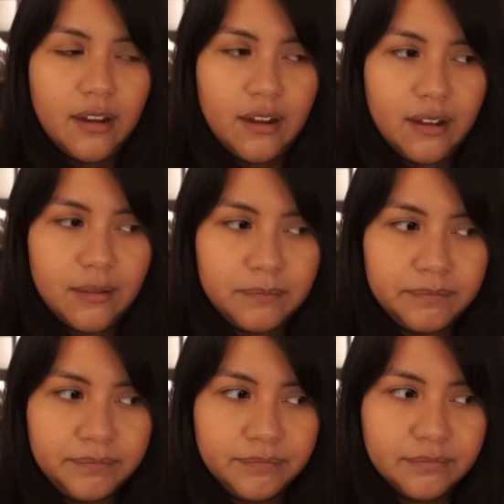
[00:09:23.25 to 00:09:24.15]

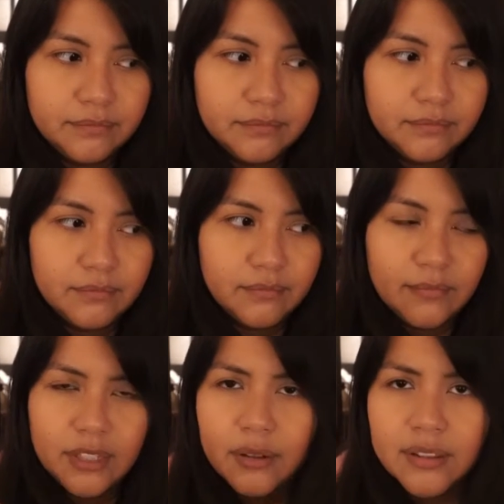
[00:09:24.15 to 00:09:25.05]
Um,
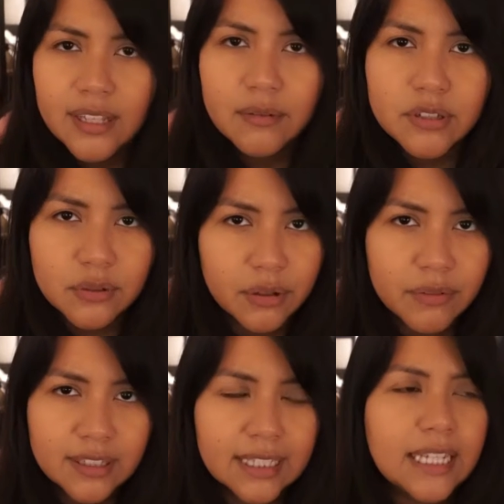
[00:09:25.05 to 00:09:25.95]
the only thing I was doing
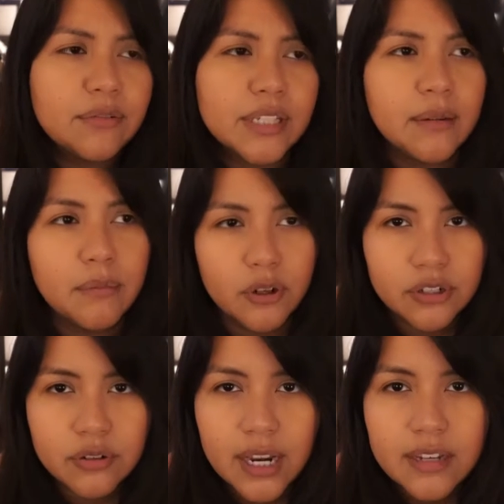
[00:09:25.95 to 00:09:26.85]
with Clinique was like
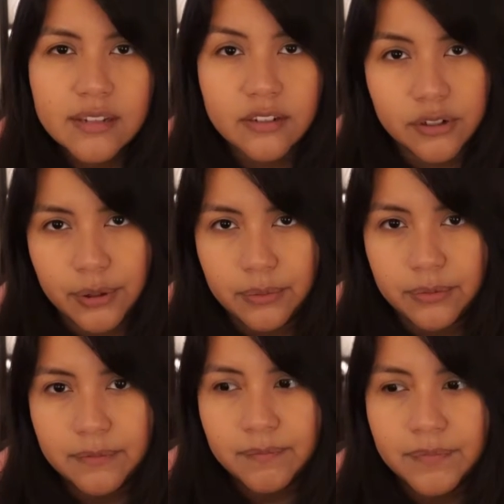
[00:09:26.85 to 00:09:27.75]
moisturize and
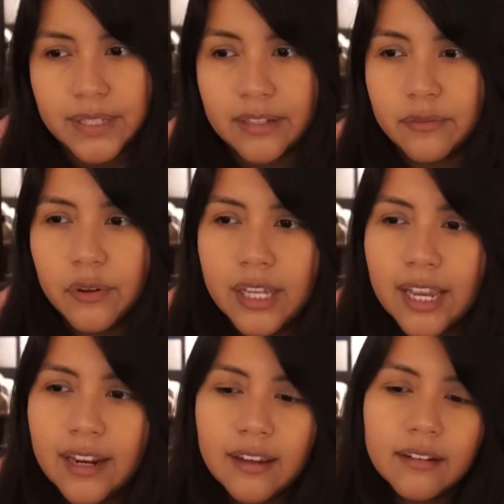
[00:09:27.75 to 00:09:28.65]
tone,
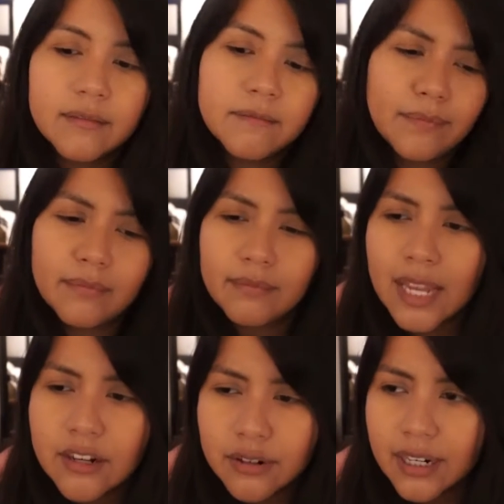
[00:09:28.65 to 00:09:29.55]
exfoliating,
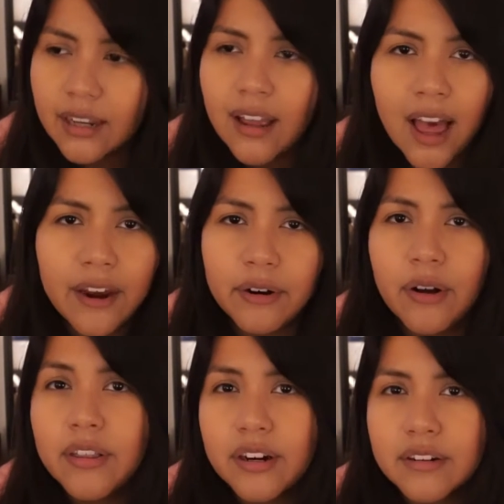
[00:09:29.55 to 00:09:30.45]
hydrating, I don't know,
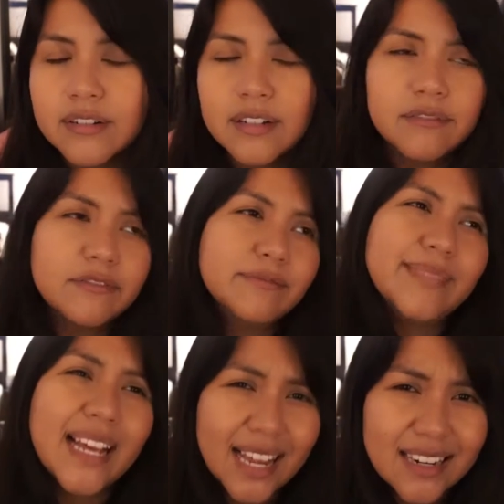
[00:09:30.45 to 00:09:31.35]
all that other stuff.
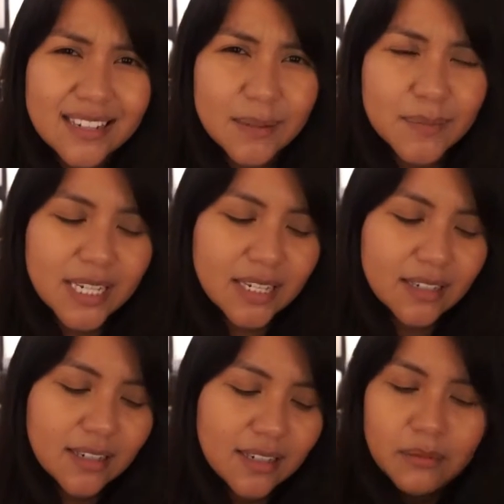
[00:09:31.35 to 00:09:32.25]
I kind of skipped it.
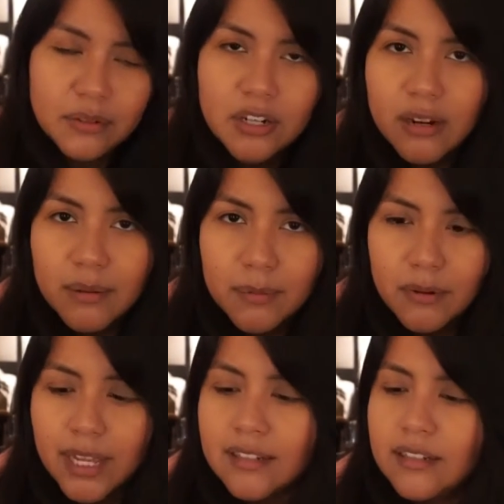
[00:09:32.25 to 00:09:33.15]
We're talking about
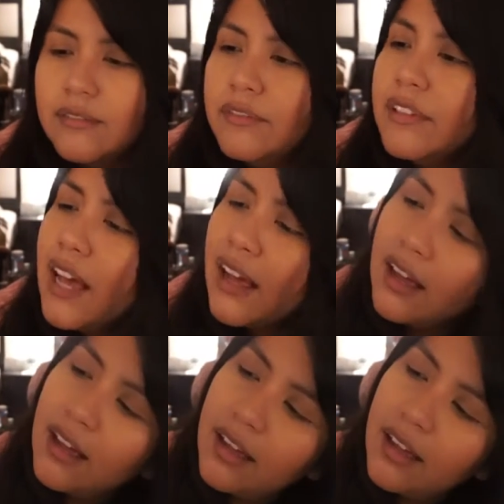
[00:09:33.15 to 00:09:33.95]
Proactiv. Yeah,